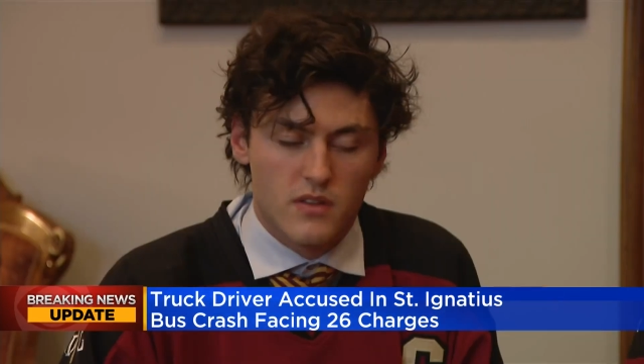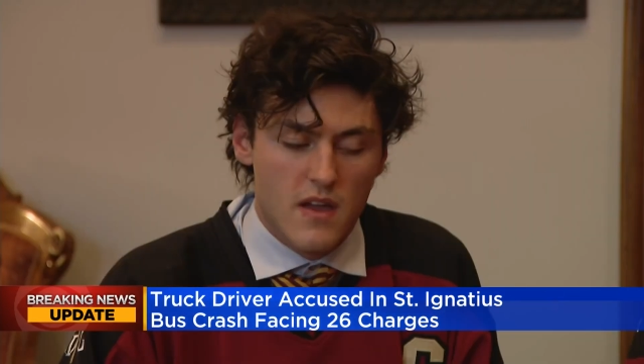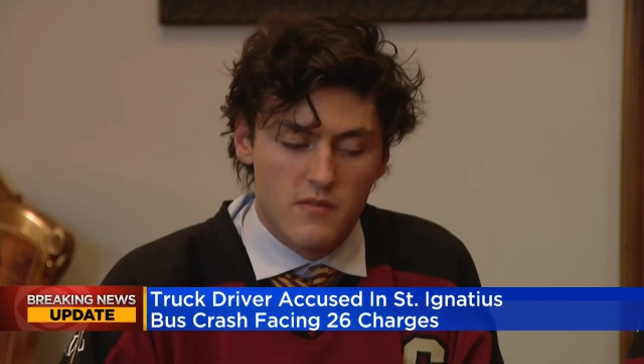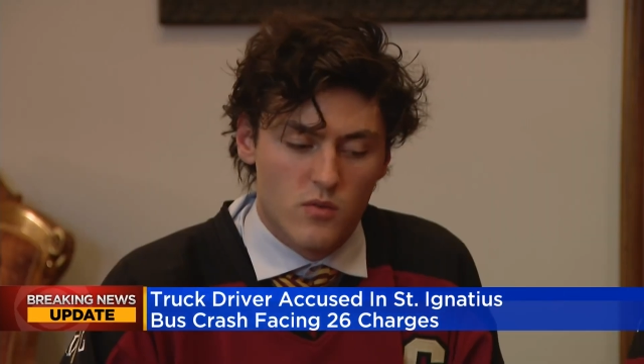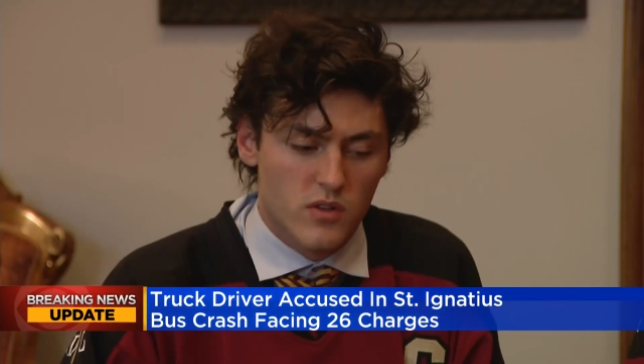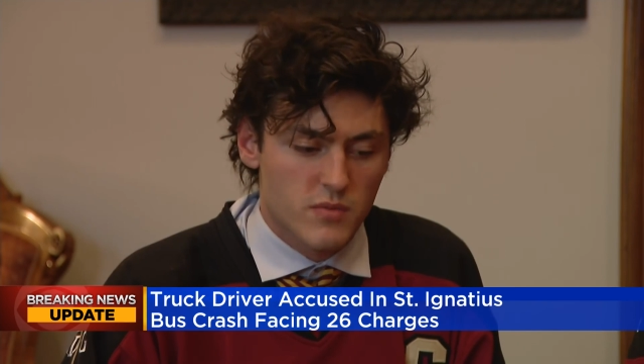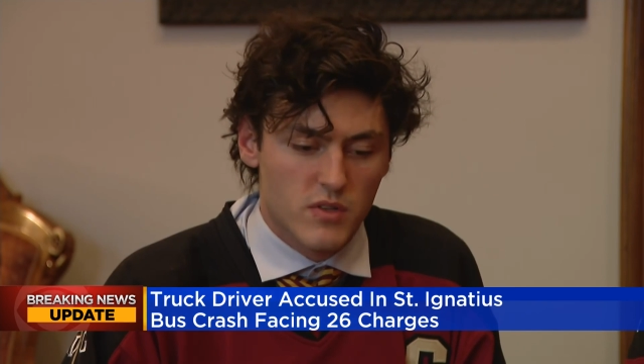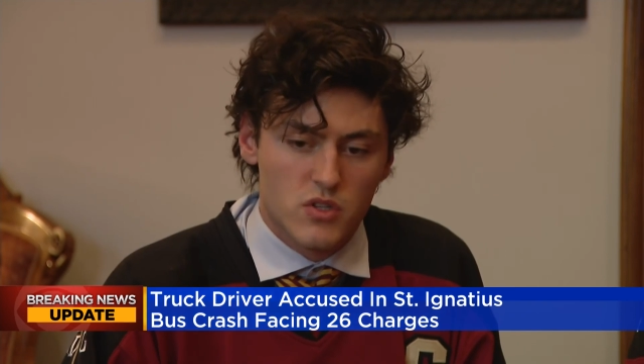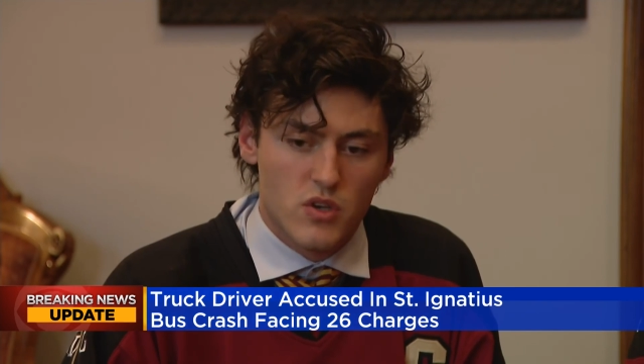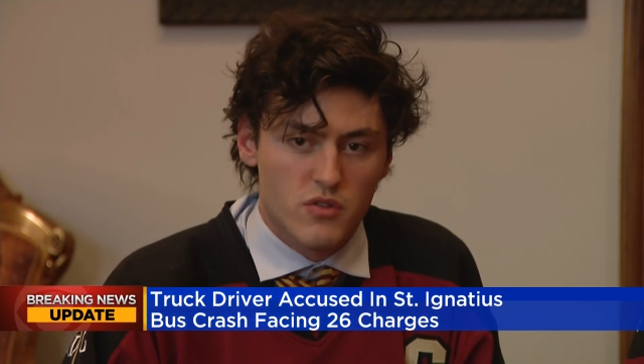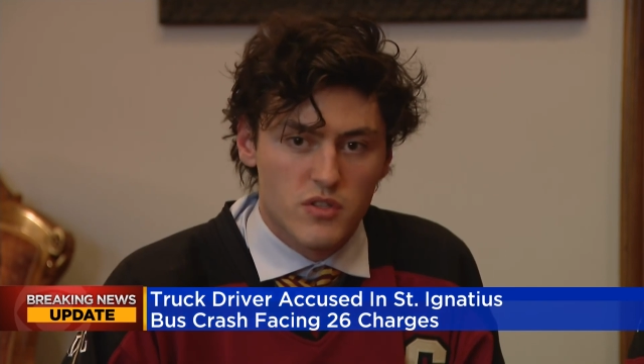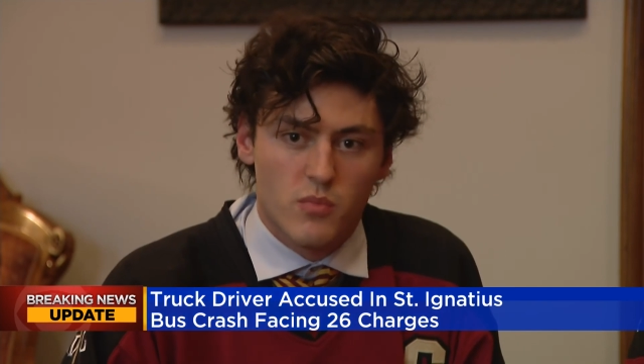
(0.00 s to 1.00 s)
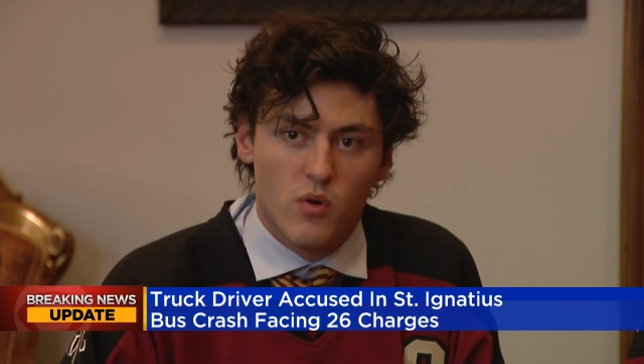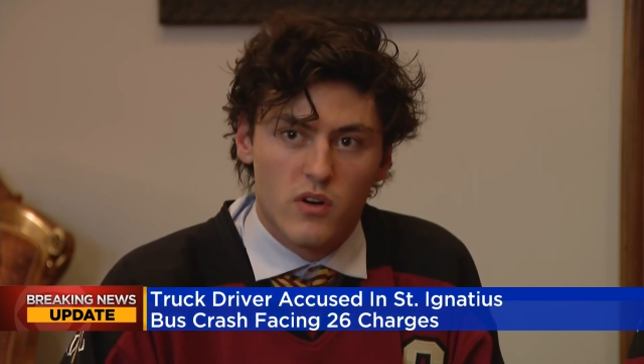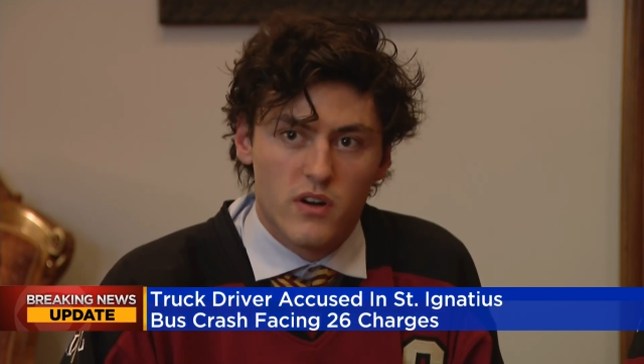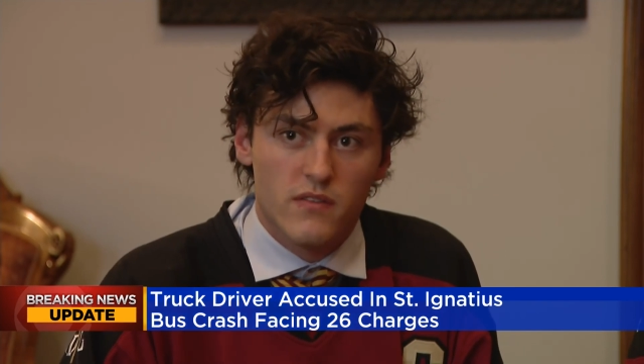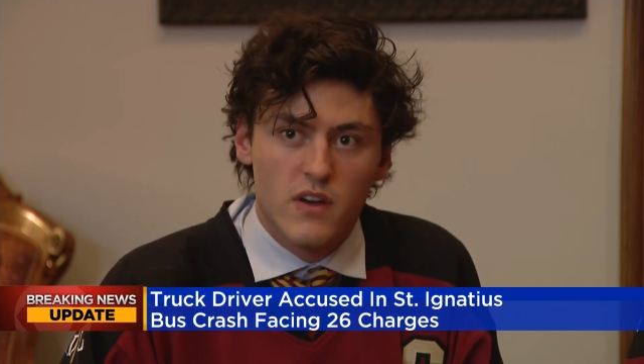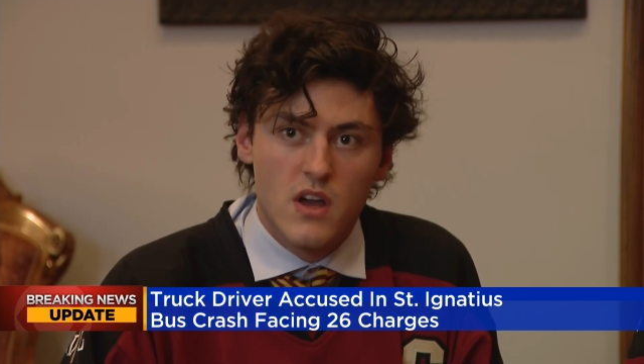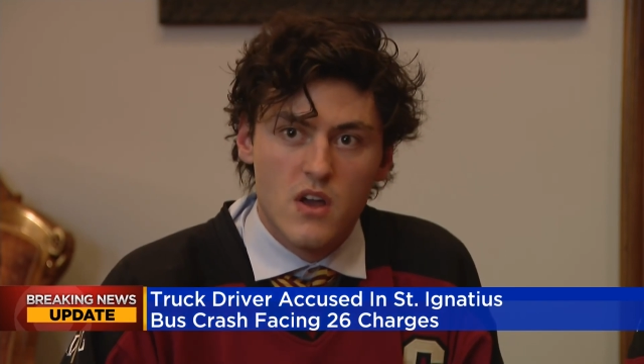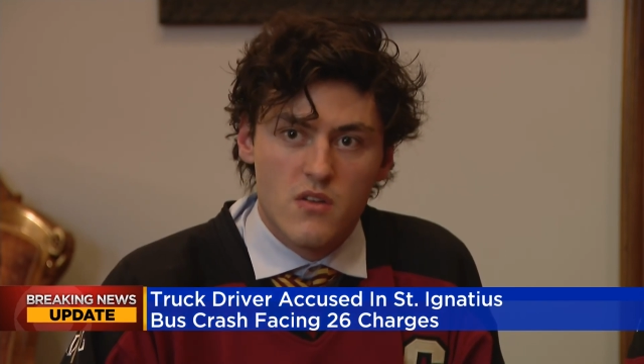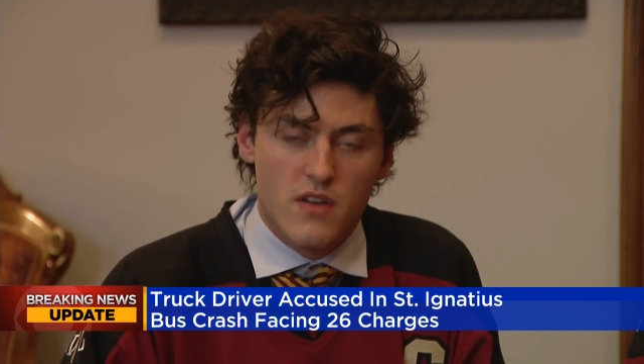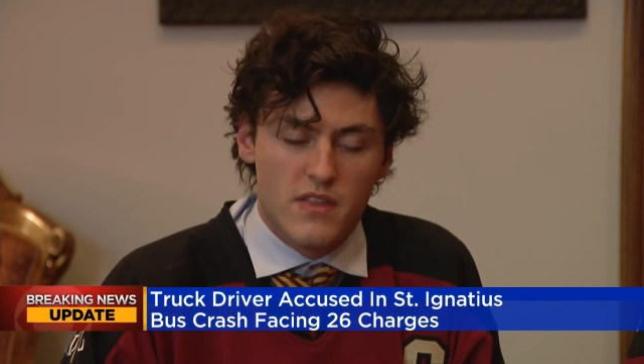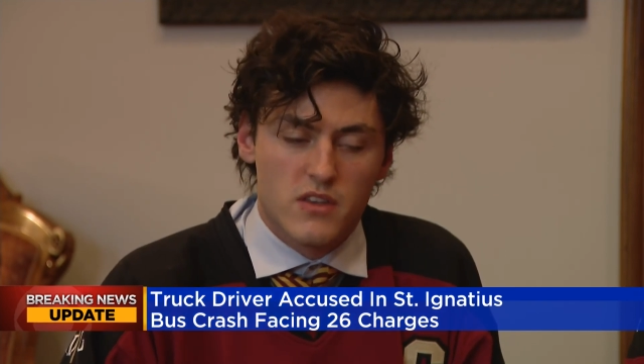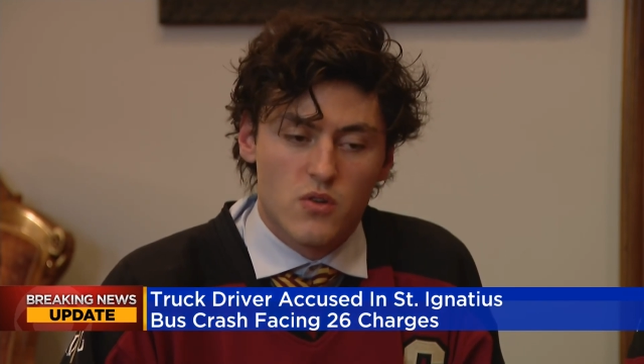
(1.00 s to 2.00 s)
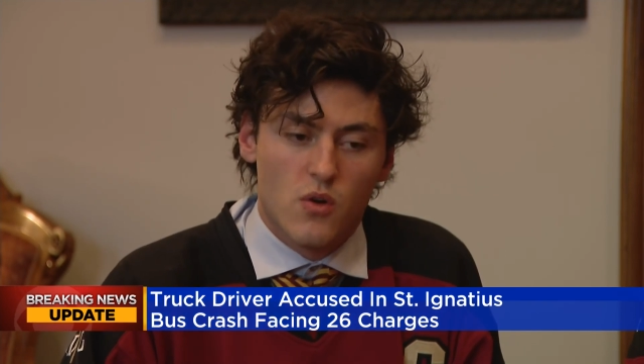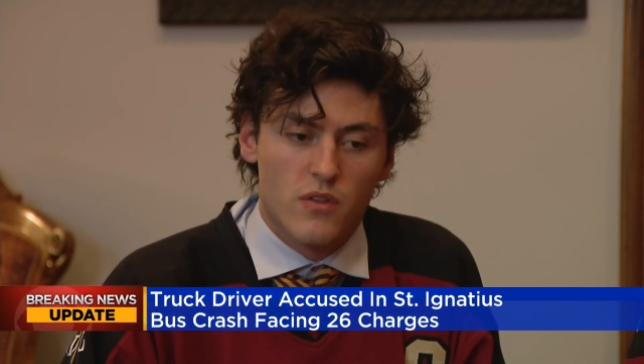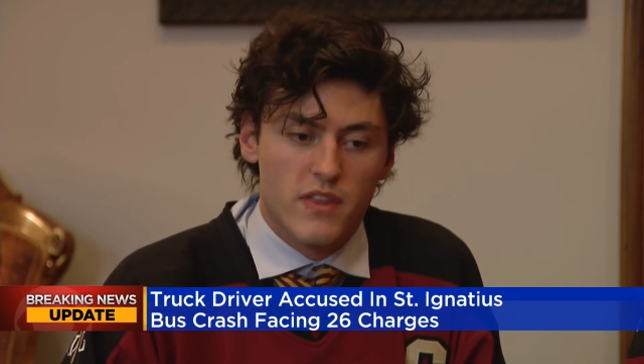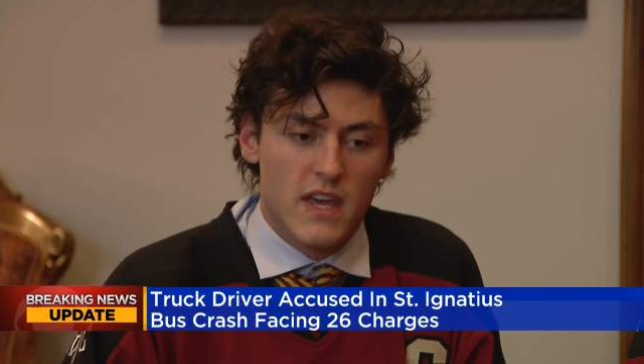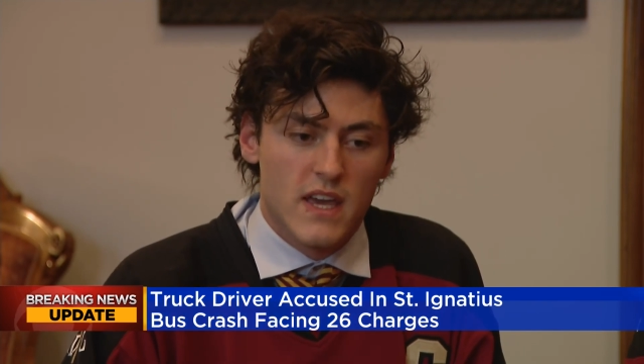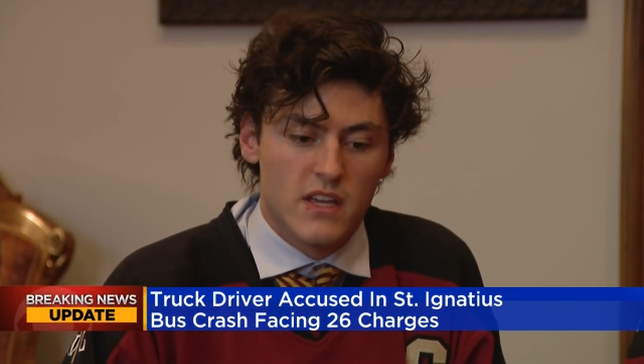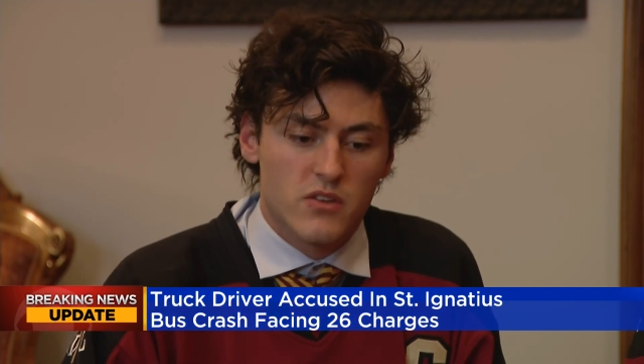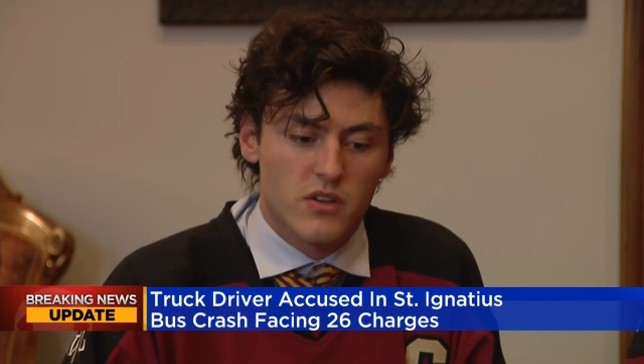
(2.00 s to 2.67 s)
Everyone's been so supportive throughout this whole thing,